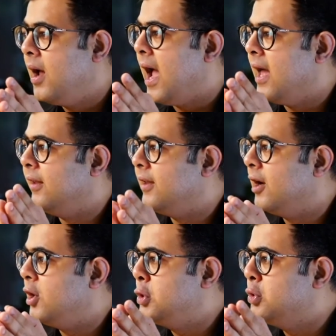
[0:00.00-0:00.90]
And in the
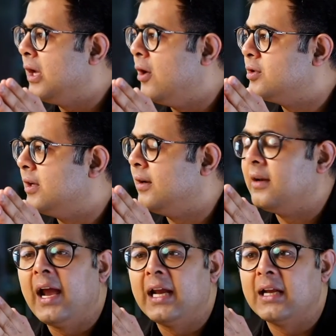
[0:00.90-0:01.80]
year
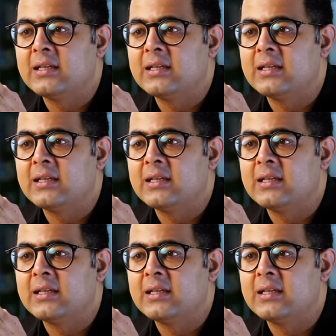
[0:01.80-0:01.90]
2009,